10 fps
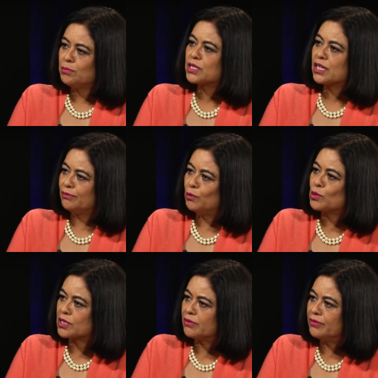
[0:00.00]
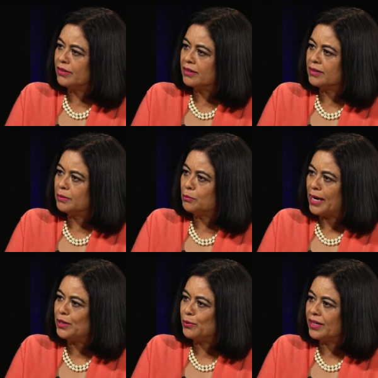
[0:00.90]
himself owns a uh,
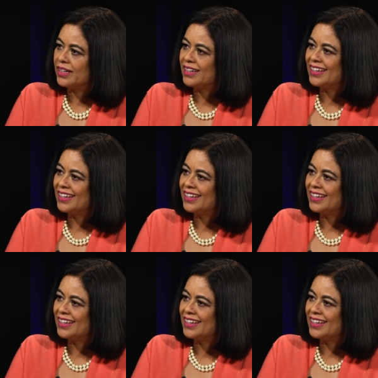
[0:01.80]
winery.